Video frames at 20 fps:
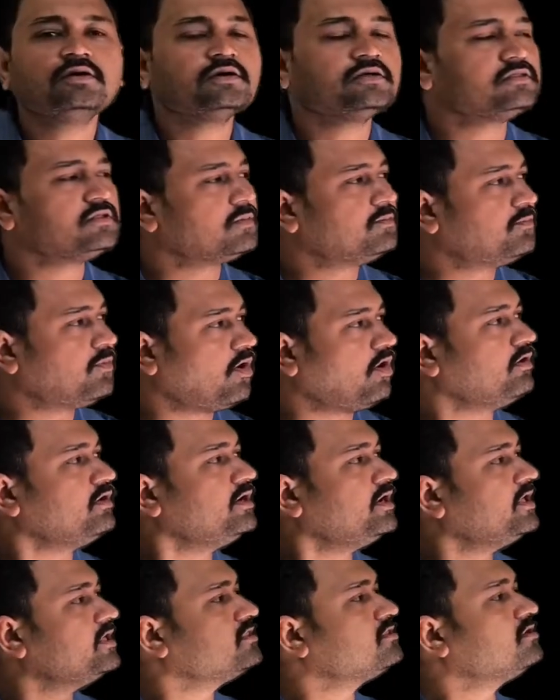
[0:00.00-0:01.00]
The bond
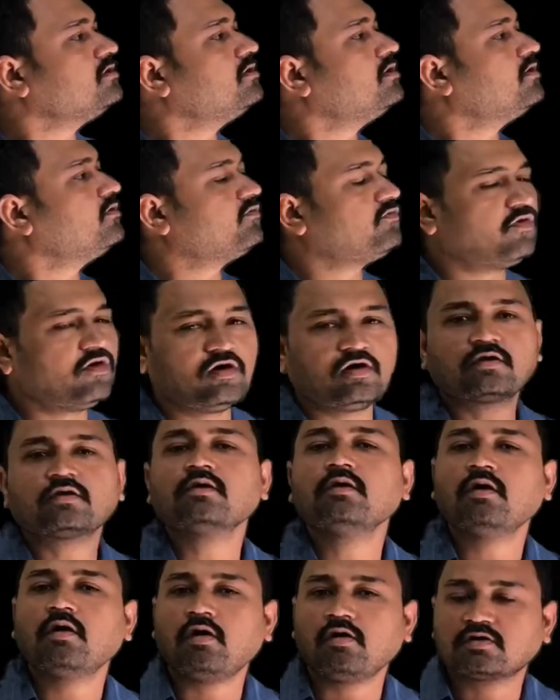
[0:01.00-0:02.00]
length for
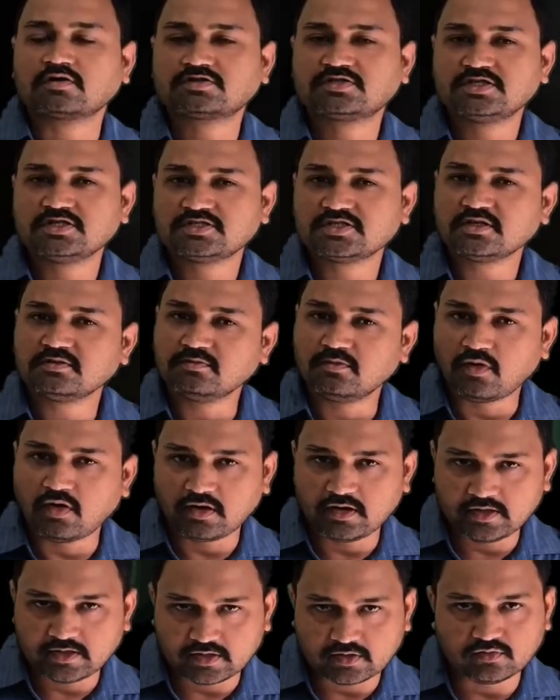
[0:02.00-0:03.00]
oxygen
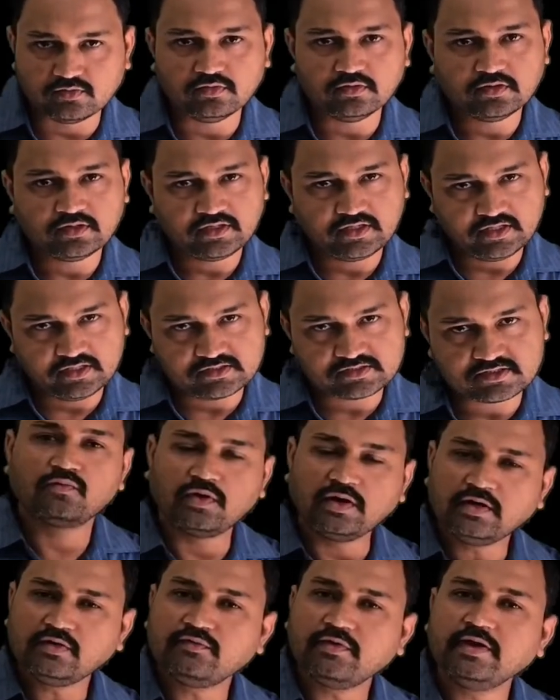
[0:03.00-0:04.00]
molecule is
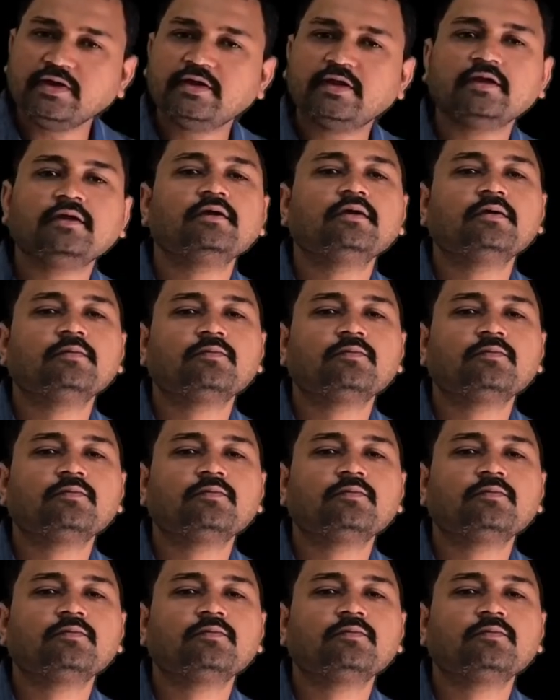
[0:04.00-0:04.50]
120.7